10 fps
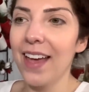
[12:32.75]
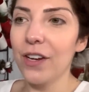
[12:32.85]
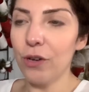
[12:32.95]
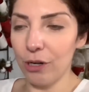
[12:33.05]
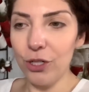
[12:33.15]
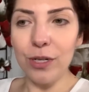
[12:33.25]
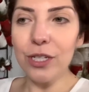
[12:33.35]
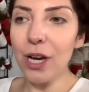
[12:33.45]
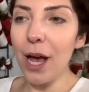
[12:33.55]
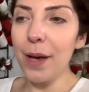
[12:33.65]
Grocery
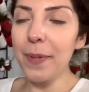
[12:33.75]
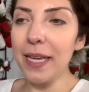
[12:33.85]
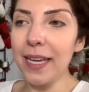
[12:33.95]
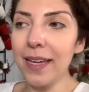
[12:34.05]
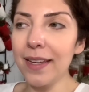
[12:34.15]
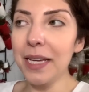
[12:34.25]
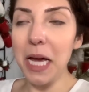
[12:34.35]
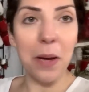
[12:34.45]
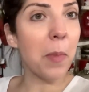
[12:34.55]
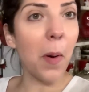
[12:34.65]
shopping,
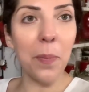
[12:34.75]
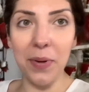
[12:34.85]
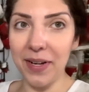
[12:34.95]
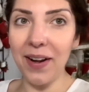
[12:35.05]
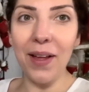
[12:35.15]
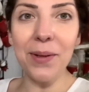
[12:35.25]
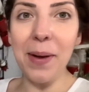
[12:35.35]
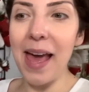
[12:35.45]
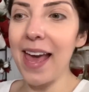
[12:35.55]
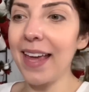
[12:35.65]
come home, put it all
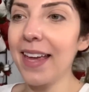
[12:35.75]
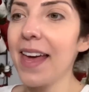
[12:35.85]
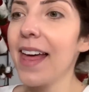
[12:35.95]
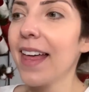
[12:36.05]
away.